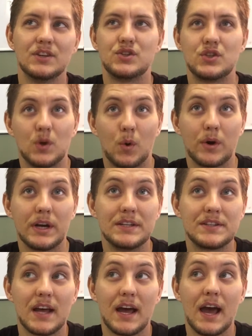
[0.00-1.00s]

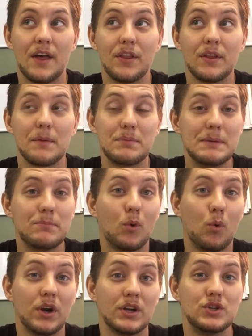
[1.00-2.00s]
stories that people
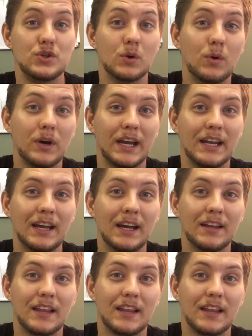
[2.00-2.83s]
want to join